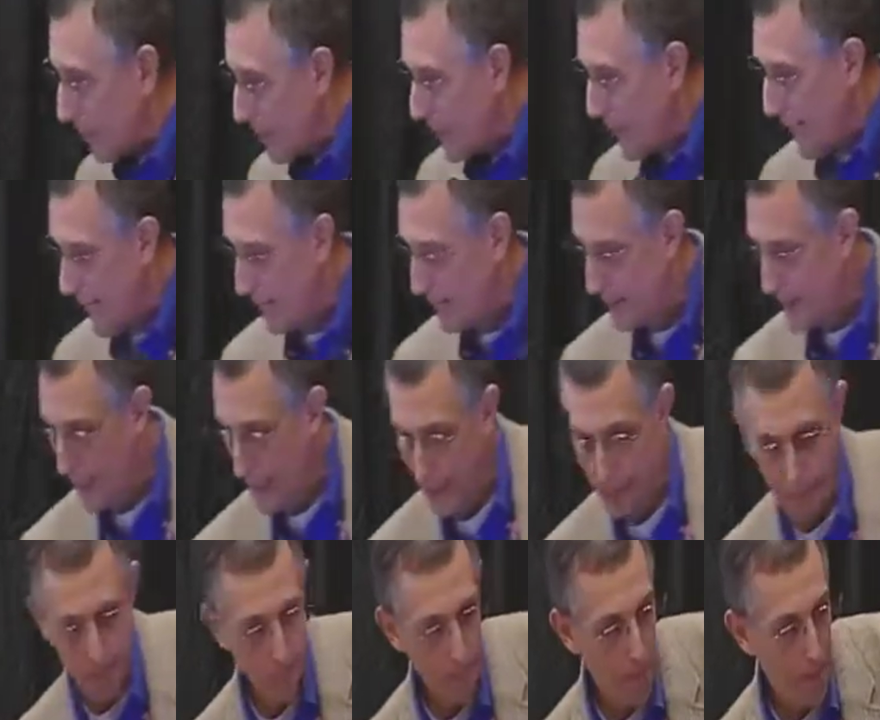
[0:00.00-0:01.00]
And
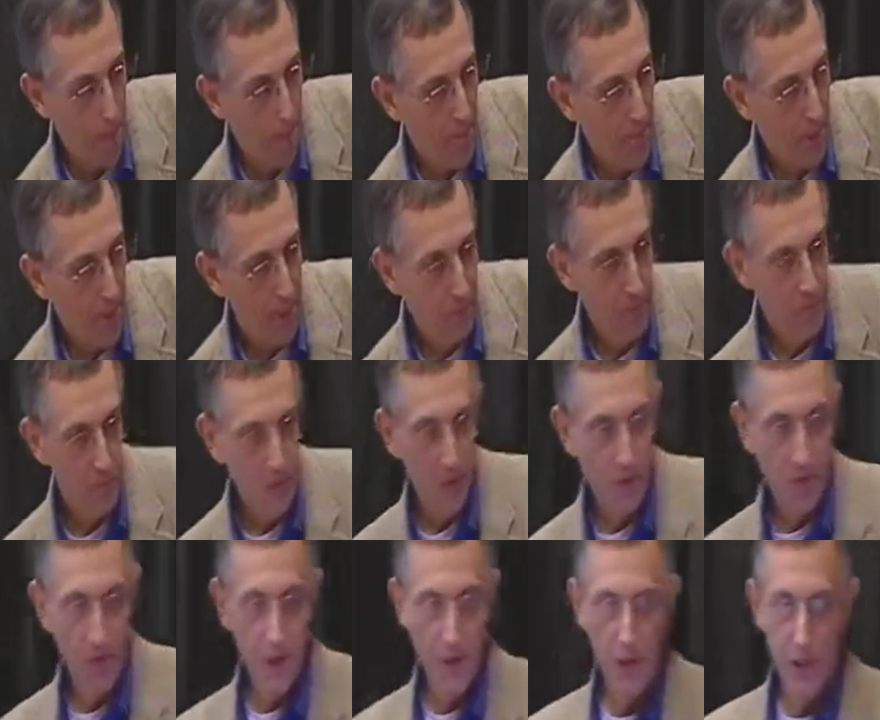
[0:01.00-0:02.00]
the
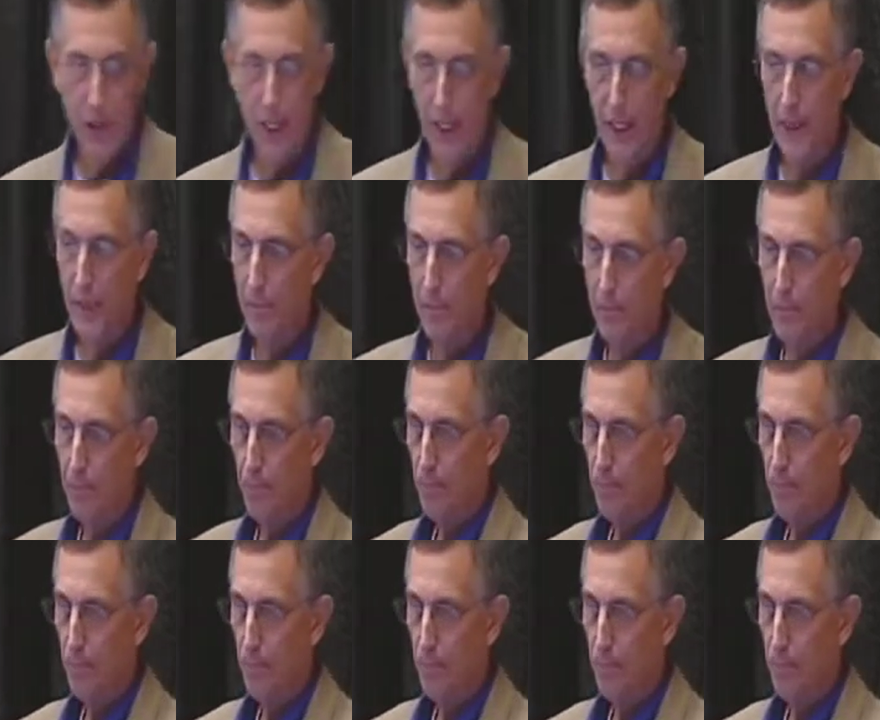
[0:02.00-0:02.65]
first thing